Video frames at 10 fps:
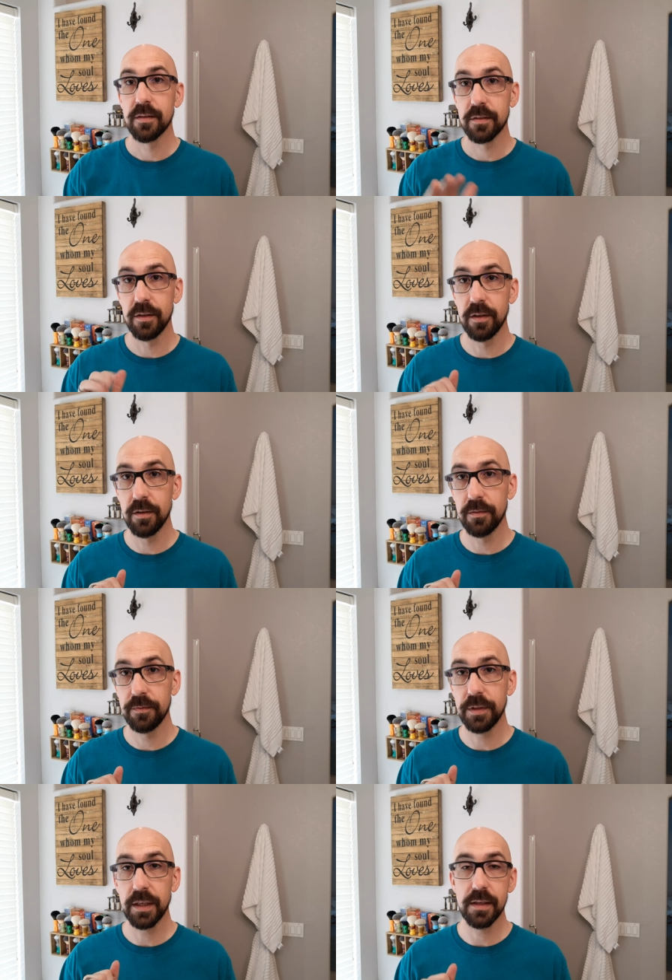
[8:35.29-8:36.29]
So
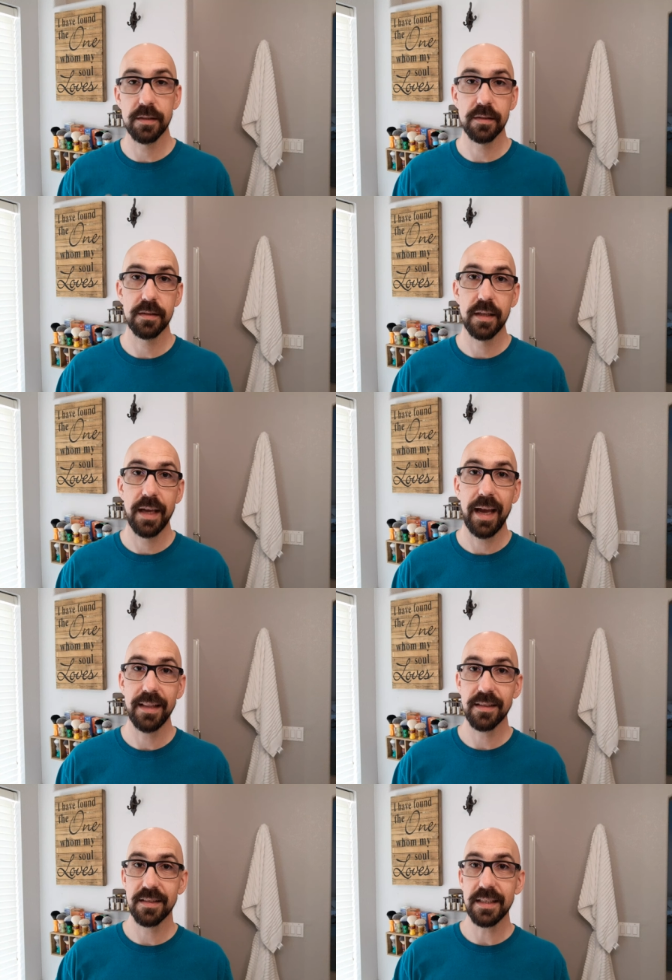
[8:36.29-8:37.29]
if you guys
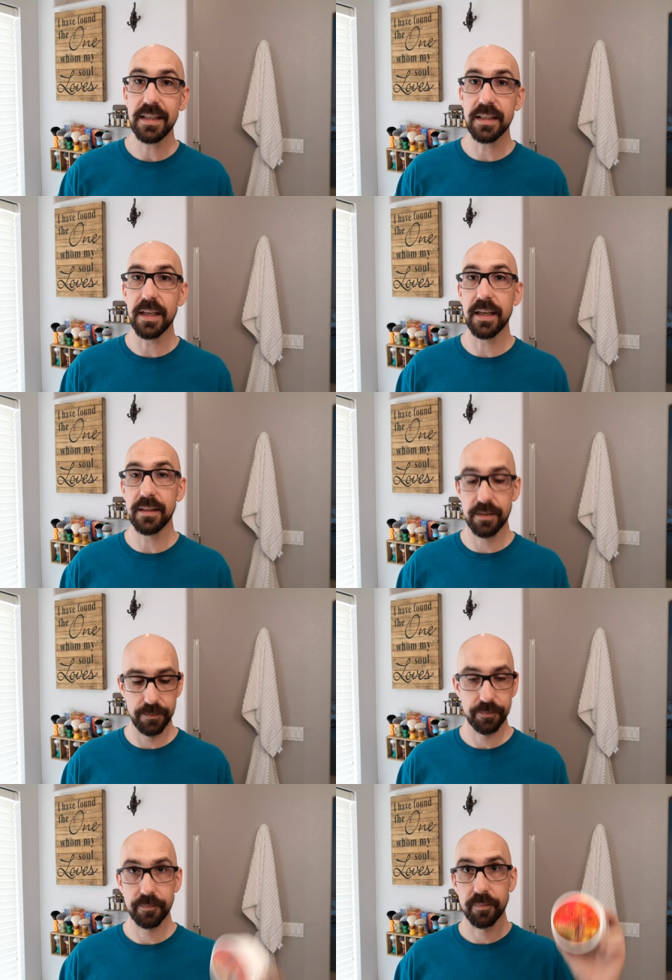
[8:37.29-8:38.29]
hadn't seen yet,
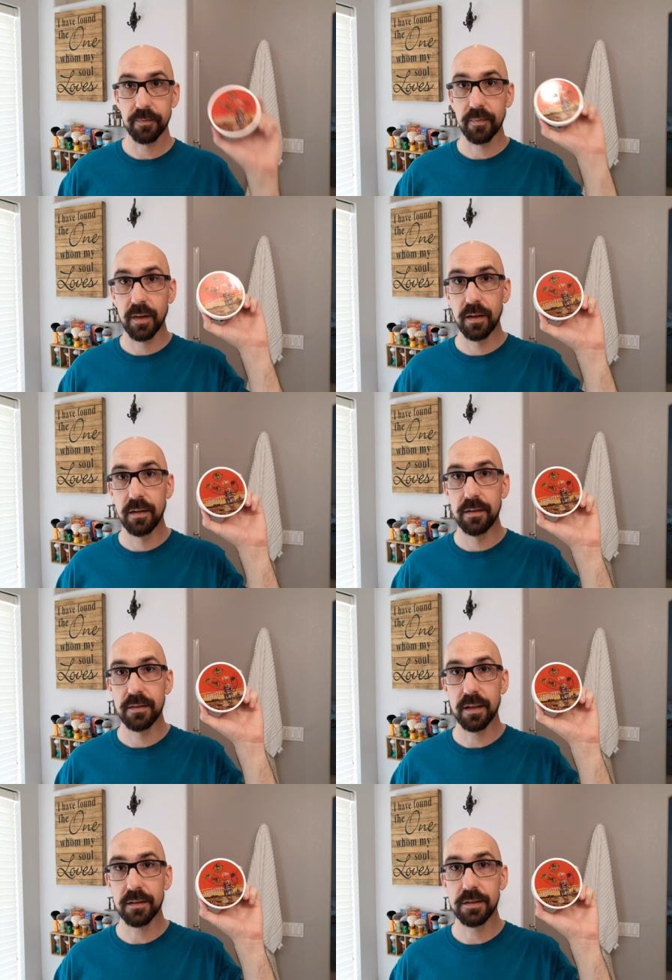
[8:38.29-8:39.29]

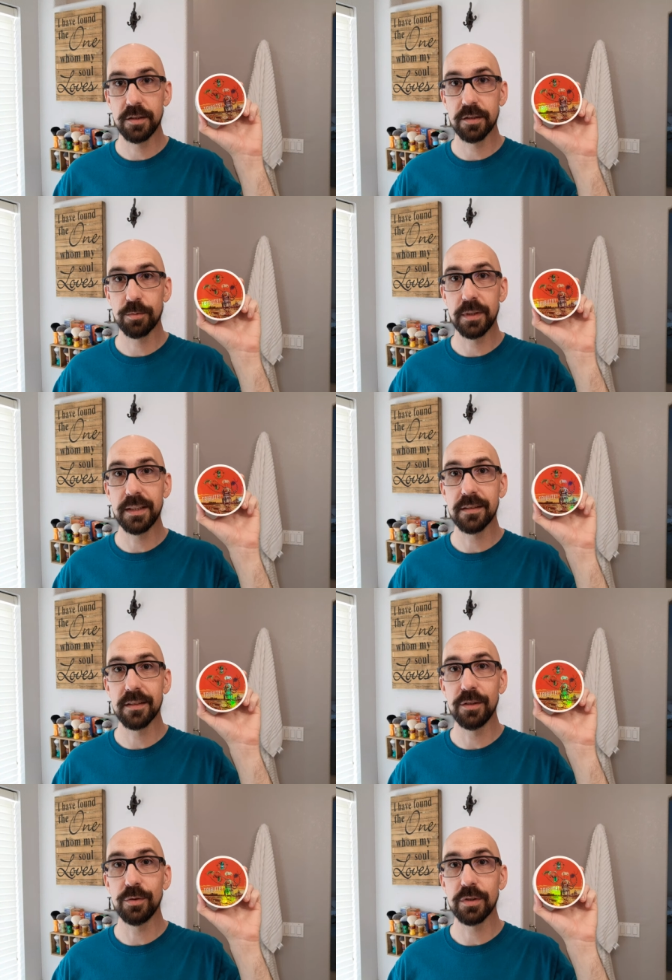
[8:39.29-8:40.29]
Douglas just released
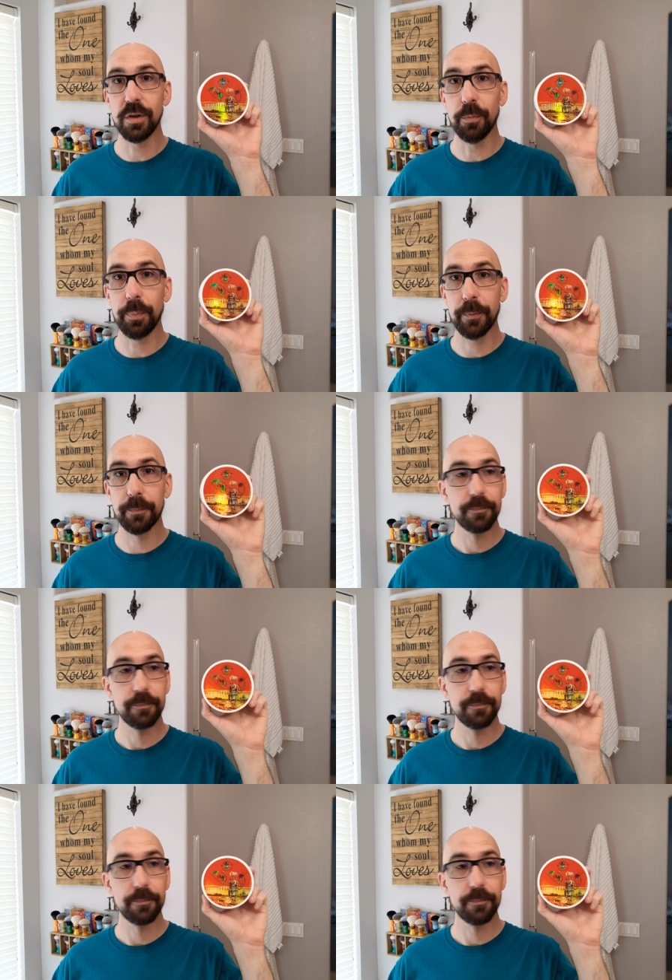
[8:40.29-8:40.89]
a new soap.